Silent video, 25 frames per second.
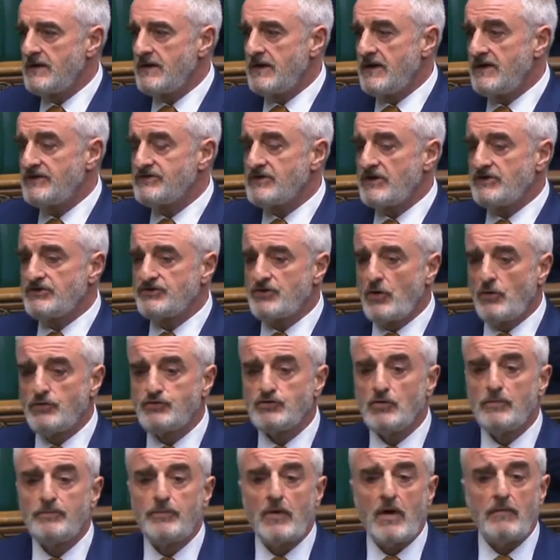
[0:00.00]
It is a
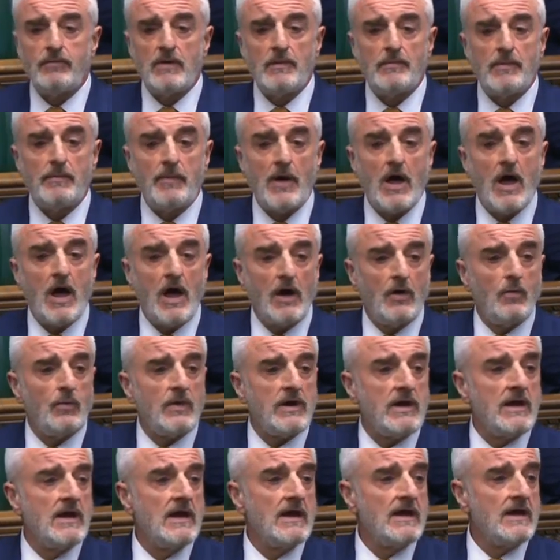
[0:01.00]
social problem about how
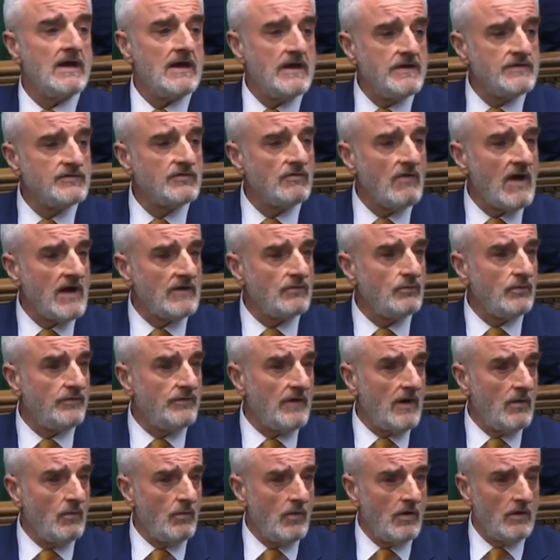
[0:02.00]
we interact
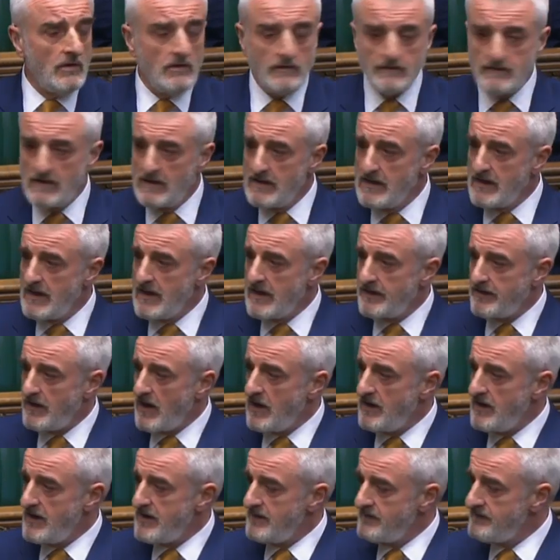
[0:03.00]
with our world and
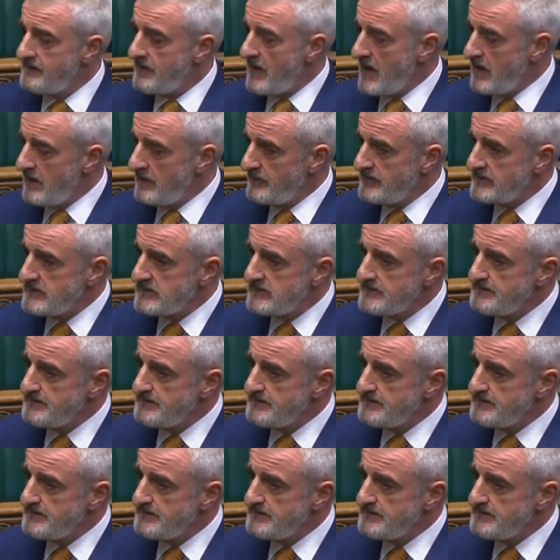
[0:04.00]
our environment.